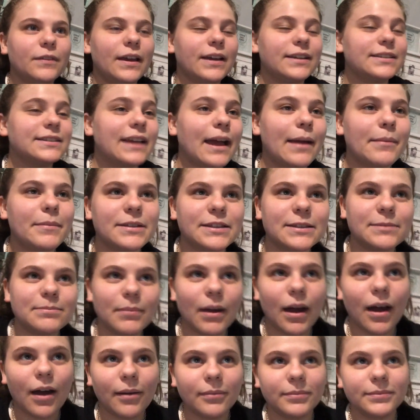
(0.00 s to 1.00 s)
Simon's
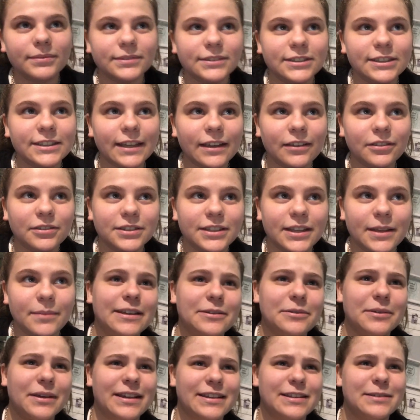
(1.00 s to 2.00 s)
mom tells
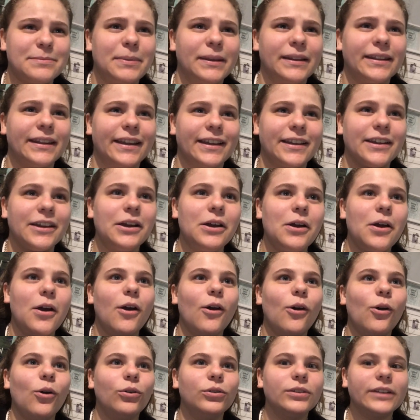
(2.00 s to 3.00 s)
he has been like
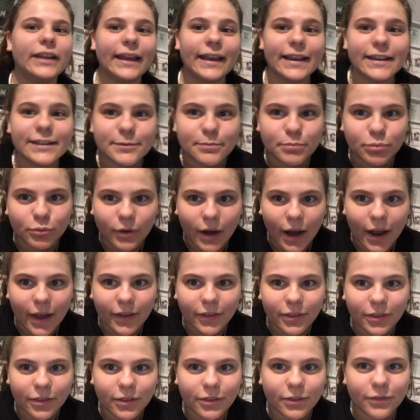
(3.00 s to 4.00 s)
holding his
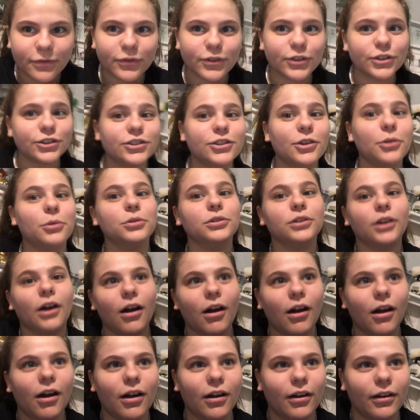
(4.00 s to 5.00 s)
breath for so
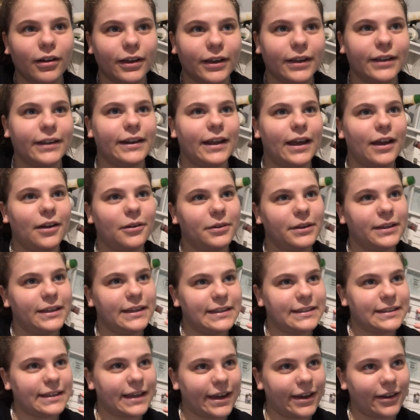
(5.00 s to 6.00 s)
long, and now
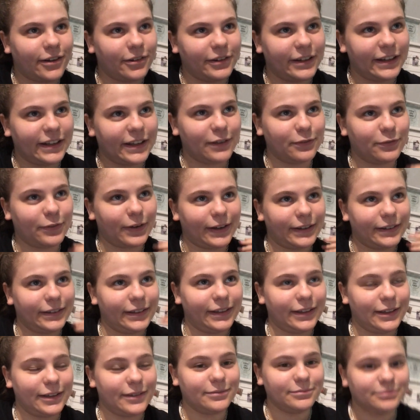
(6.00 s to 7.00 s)
he's out and he can
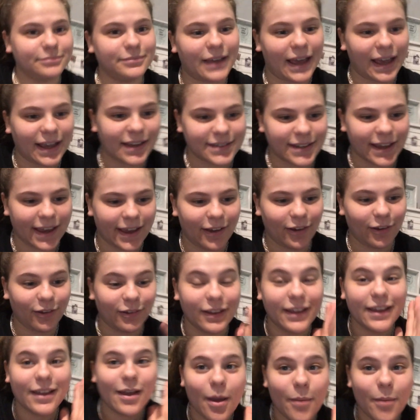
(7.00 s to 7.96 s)
finally exhale.